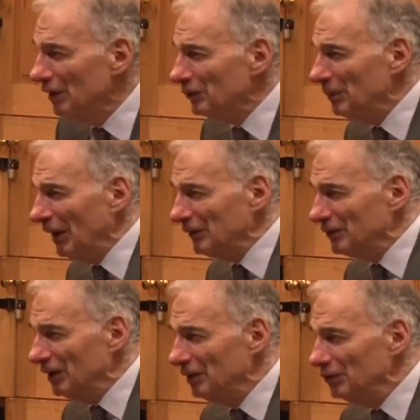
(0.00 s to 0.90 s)
has
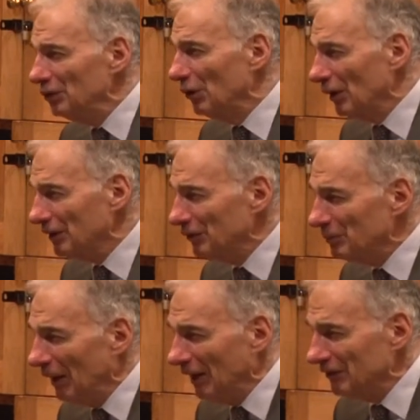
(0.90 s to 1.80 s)
passed it. New York has
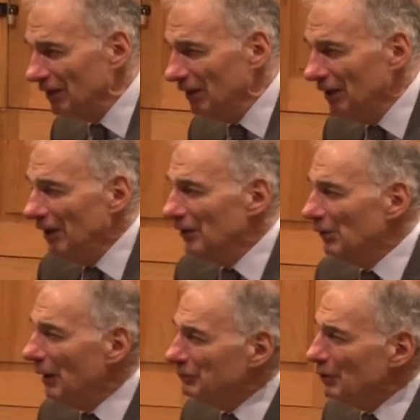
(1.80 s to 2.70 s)
passed it.
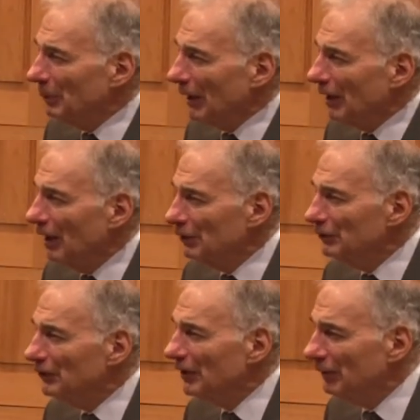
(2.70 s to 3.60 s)
They're up to about
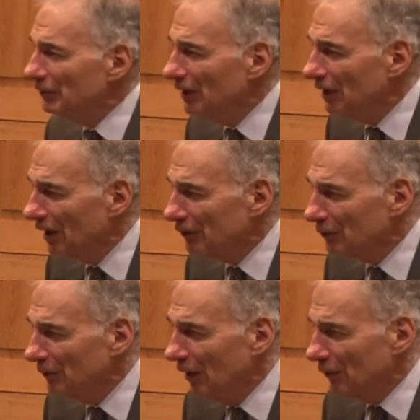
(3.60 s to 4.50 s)
170
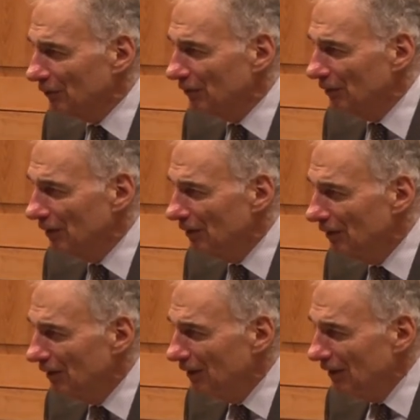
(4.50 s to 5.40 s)
electoral votes.
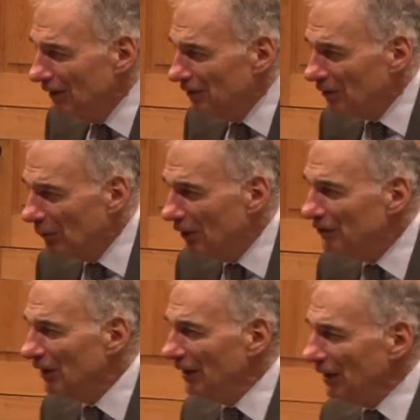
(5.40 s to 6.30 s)
So once
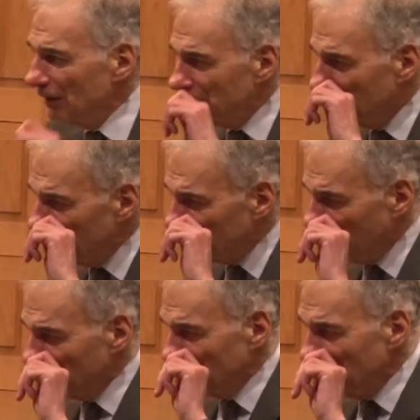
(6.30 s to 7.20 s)
they get it
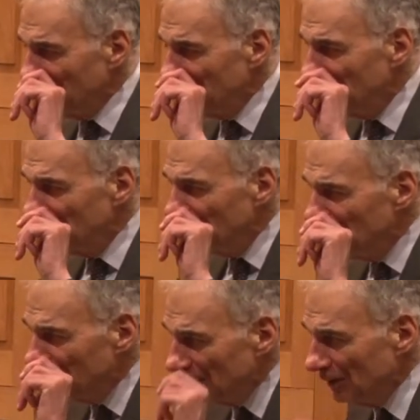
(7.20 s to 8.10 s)
270,
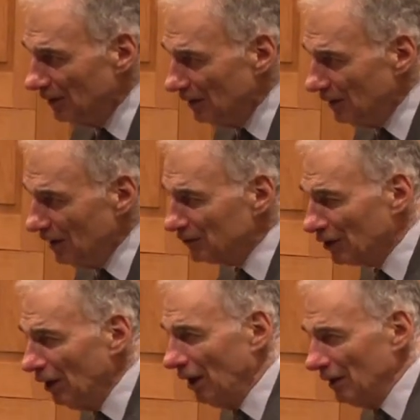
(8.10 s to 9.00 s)
it's
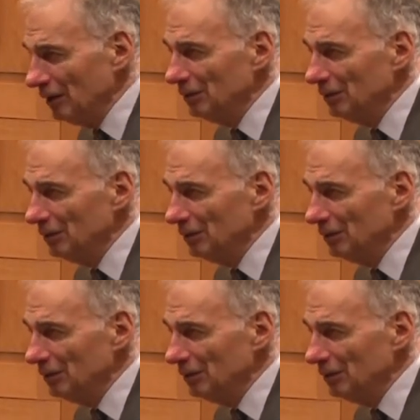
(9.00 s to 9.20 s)
gone.